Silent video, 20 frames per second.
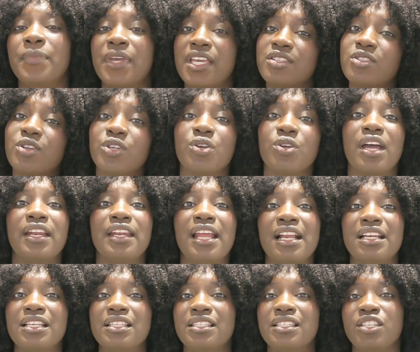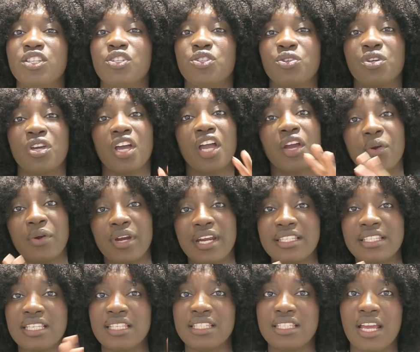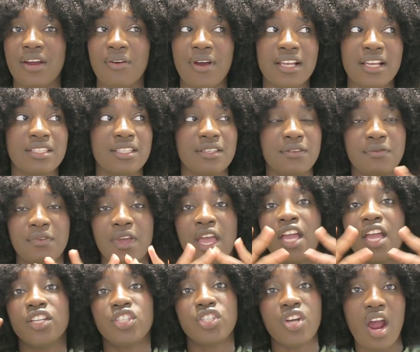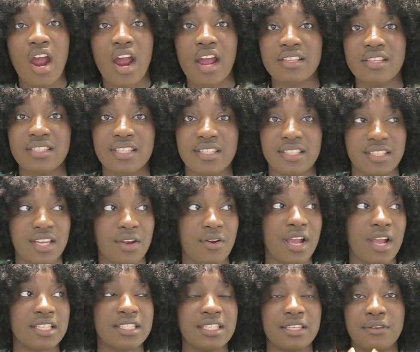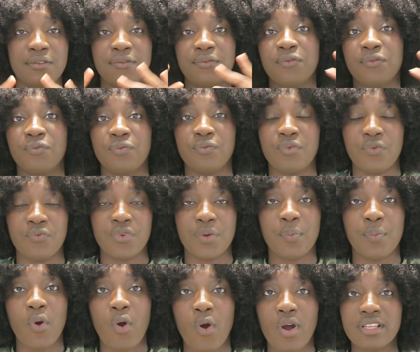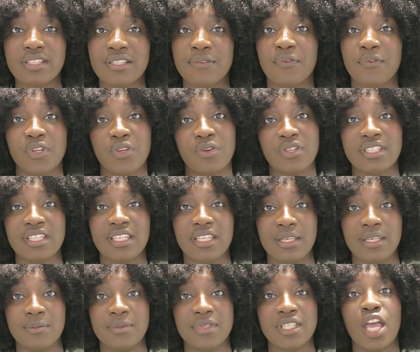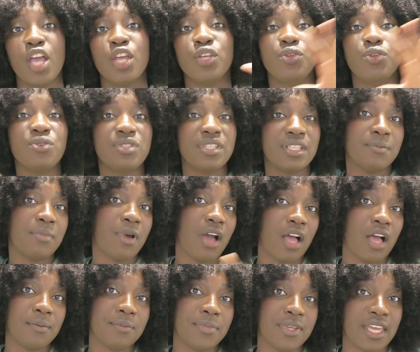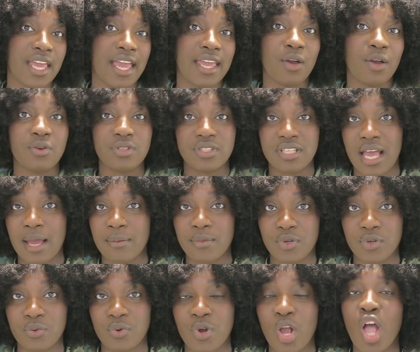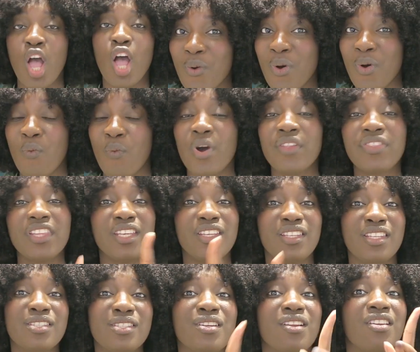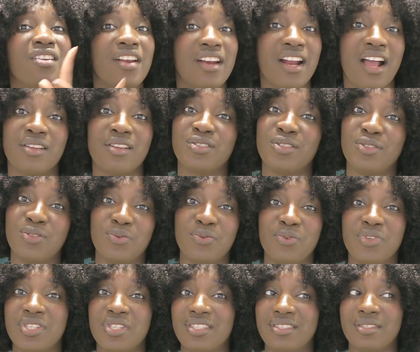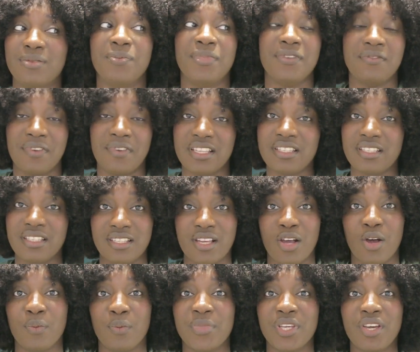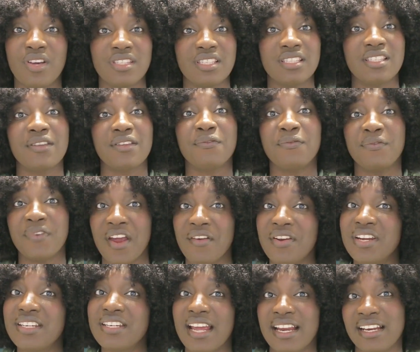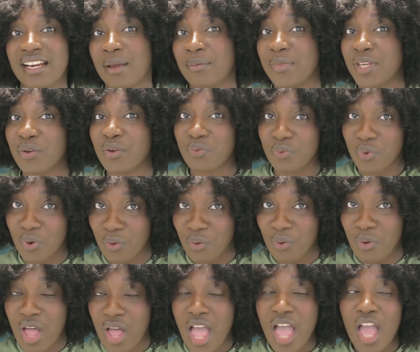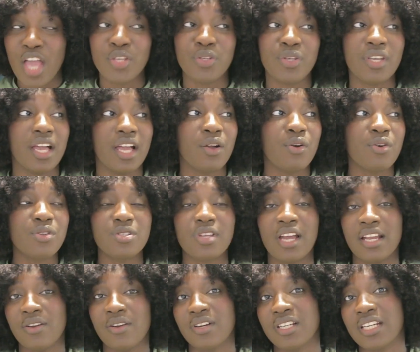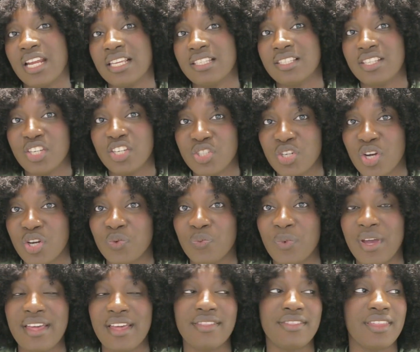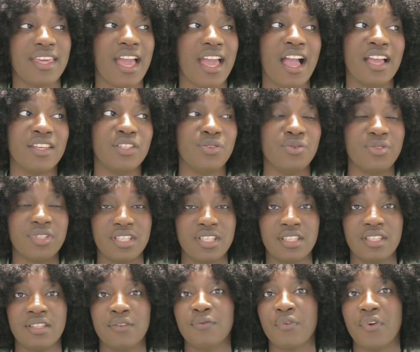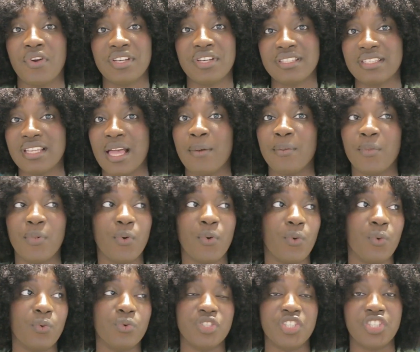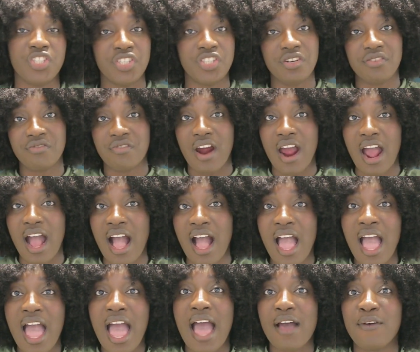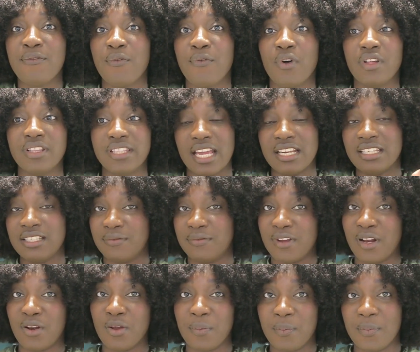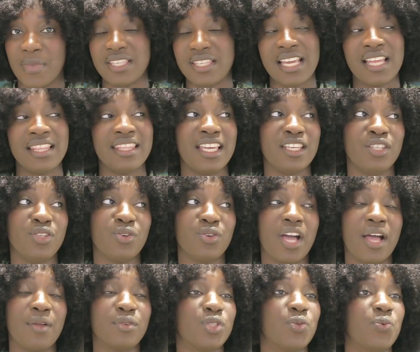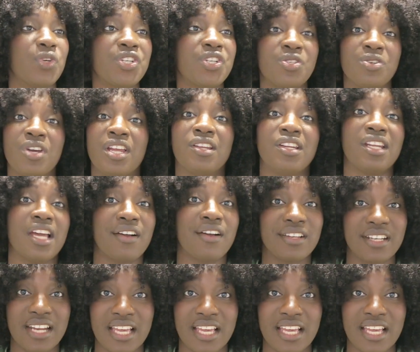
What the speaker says: based on your analysis, you can create interactive charts, interactive reports for your teams using Power BI or Tableau. One thing you need to learn how to do is to be versatile, because it's a very dynamic role. You can go to an organization where they are using, for example, Jira for their development, and then you can switch to another